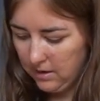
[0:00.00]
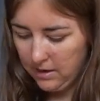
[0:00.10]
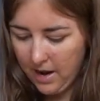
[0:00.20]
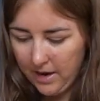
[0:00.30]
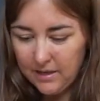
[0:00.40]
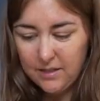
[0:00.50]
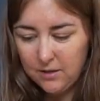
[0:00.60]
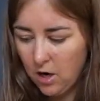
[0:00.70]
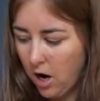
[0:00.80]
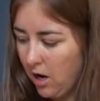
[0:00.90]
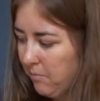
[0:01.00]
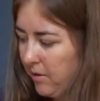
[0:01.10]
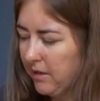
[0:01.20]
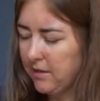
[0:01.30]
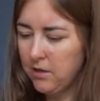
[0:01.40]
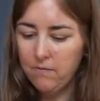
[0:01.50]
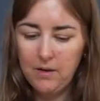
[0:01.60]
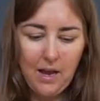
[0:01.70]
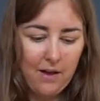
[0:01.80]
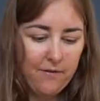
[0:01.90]
nice top, because I don't
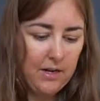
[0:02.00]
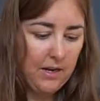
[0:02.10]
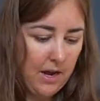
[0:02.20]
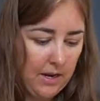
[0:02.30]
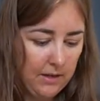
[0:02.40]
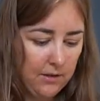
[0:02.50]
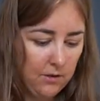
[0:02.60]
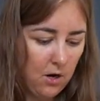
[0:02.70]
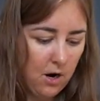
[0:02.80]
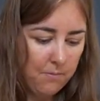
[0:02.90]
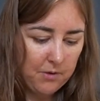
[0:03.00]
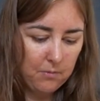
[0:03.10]
really have any nice tops.